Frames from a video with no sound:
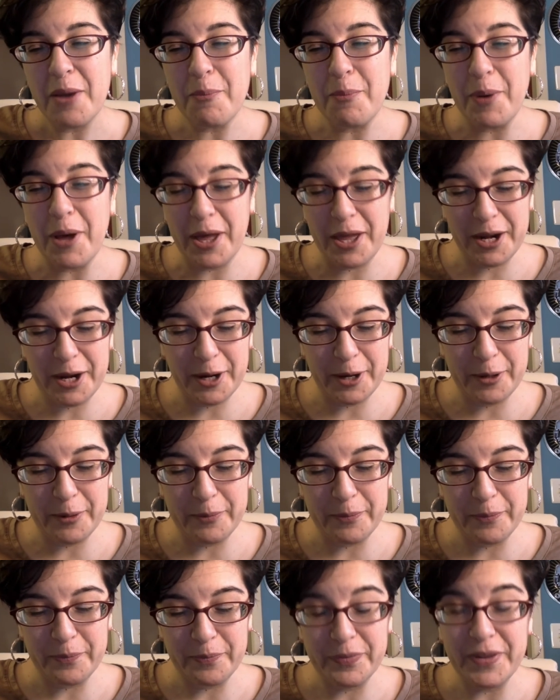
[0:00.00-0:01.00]
But
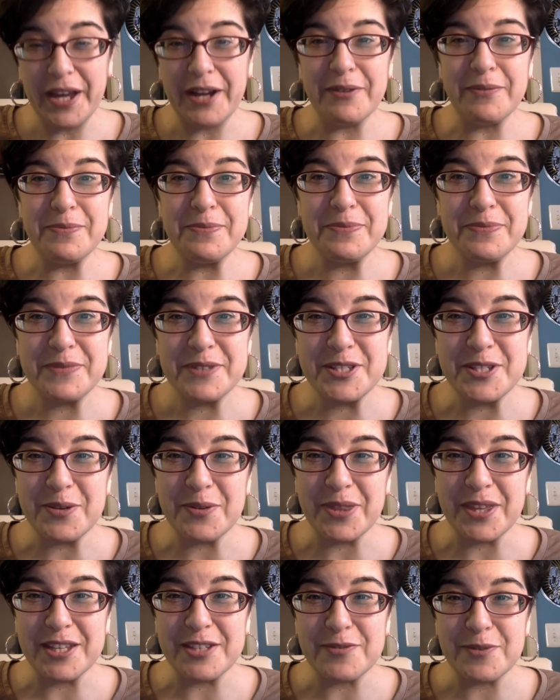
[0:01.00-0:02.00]
yeah, so
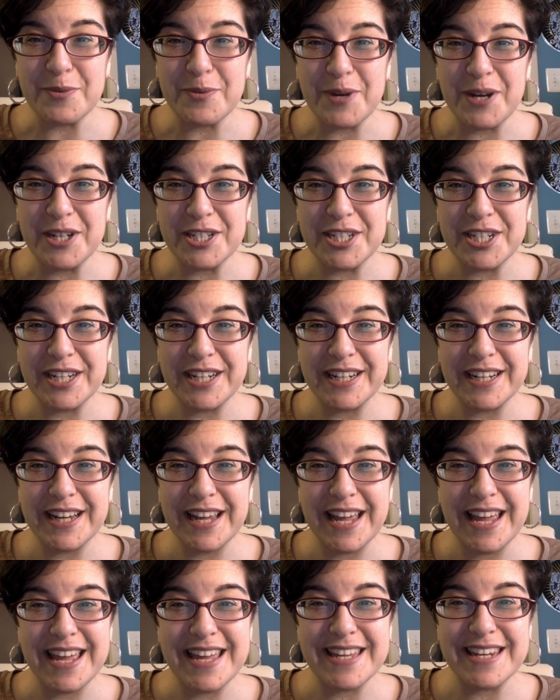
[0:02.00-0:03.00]
thanks for watching
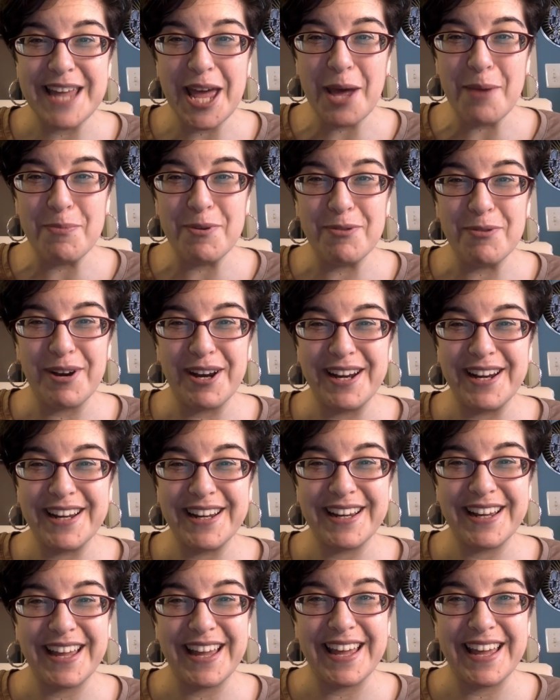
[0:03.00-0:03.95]
and happy writing.